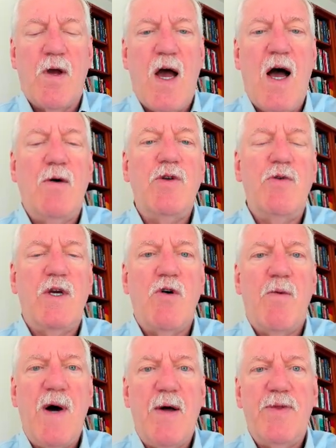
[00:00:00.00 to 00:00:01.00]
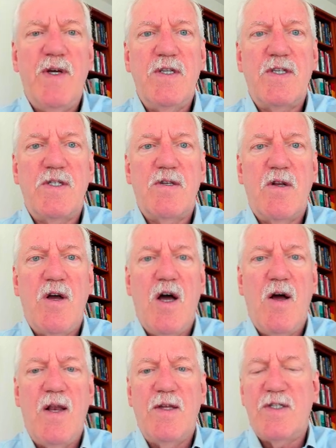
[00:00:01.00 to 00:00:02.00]
how do we go about this?
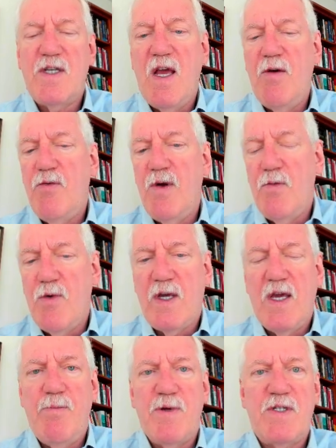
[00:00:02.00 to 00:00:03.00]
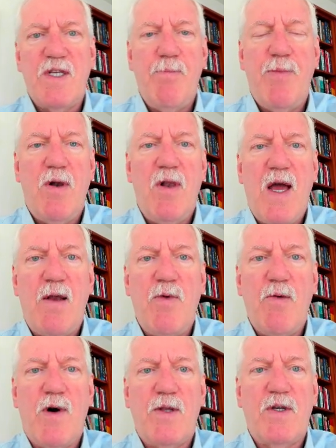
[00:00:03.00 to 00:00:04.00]
Let's say we keep it simple and we
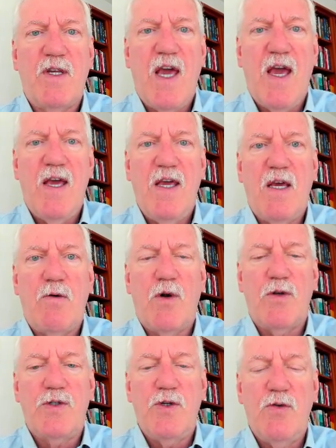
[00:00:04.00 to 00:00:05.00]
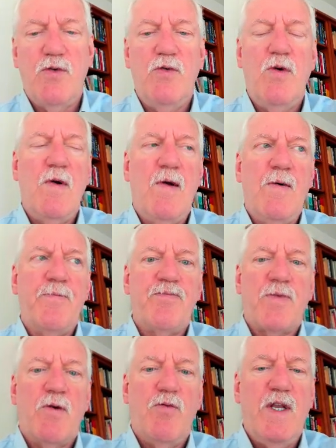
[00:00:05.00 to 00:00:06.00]
want k equal 2.
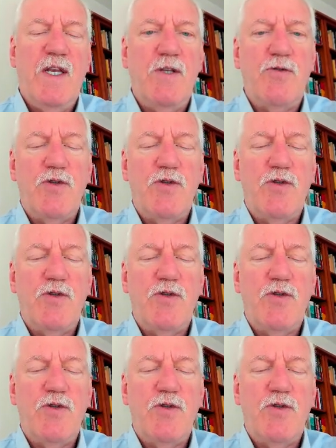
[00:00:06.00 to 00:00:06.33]
We need